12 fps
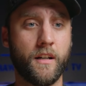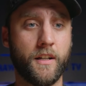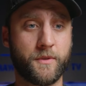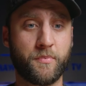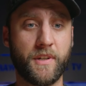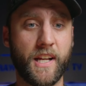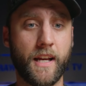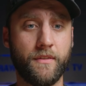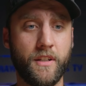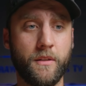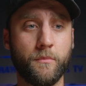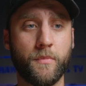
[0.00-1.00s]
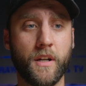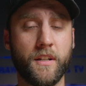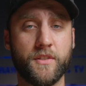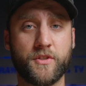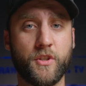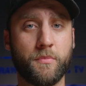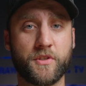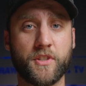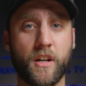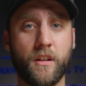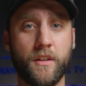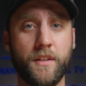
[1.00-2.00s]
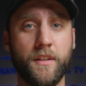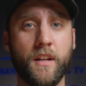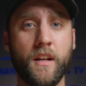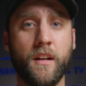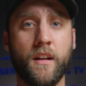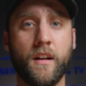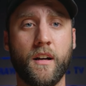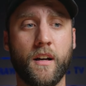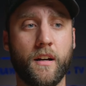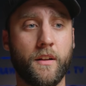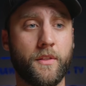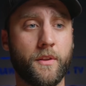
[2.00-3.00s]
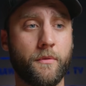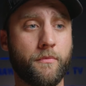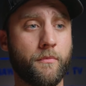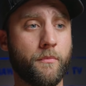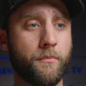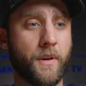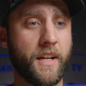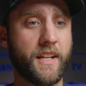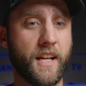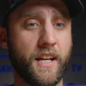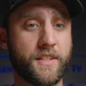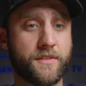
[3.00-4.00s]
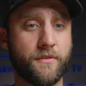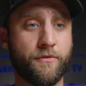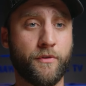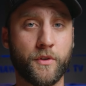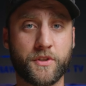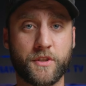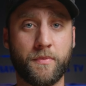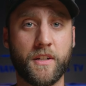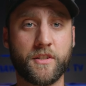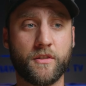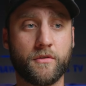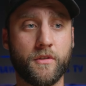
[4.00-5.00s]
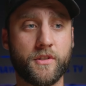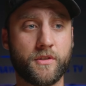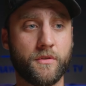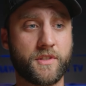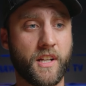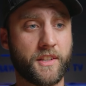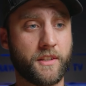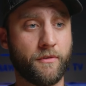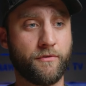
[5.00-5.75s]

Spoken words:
It's pretty heavy, but super solid. The bike has full suspension through it, so it's got the